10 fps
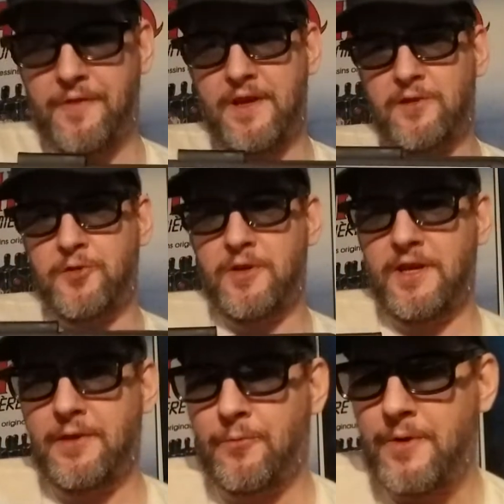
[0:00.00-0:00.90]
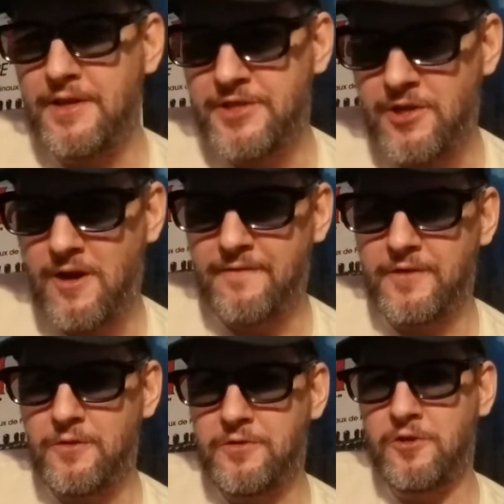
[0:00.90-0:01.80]
thinks you can get rich off
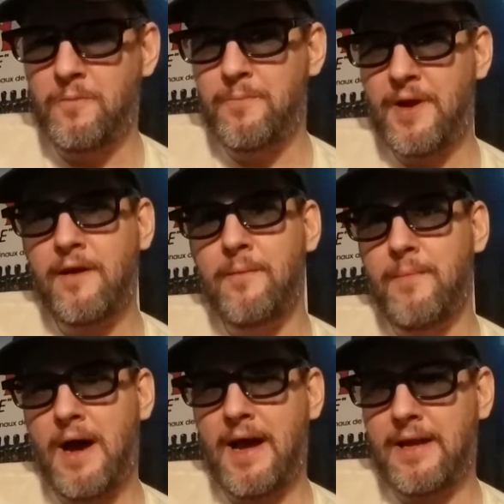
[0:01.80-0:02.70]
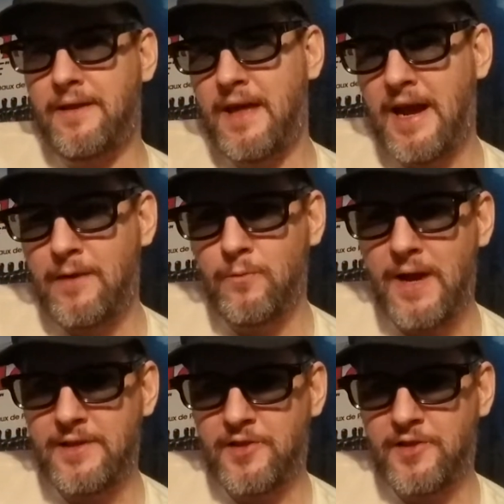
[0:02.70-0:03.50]
YouTube, bear in mind that I read